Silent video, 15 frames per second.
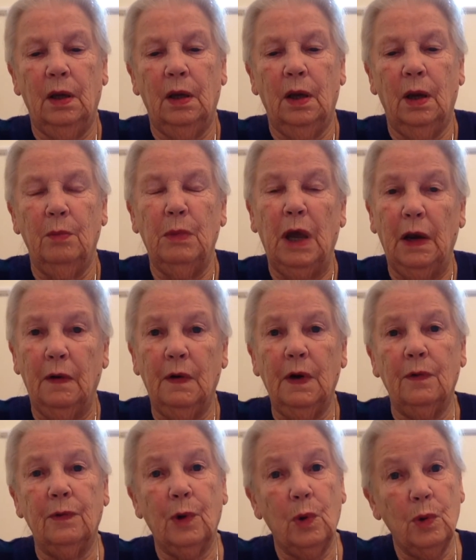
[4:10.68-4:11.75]
And Mary,
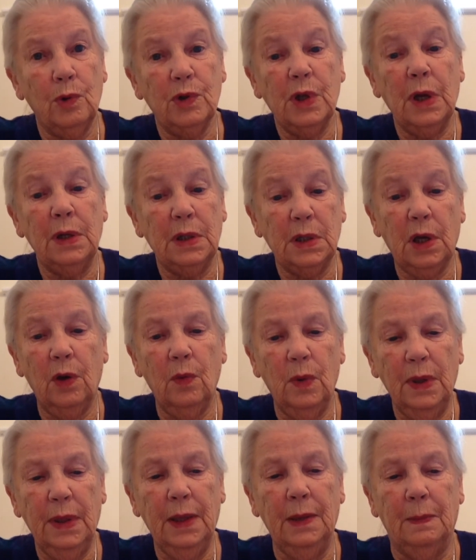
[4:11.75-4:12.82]
of course, had to go
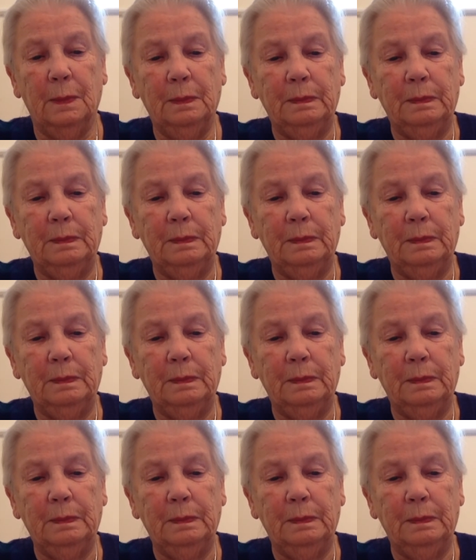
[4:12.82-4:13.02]
with him.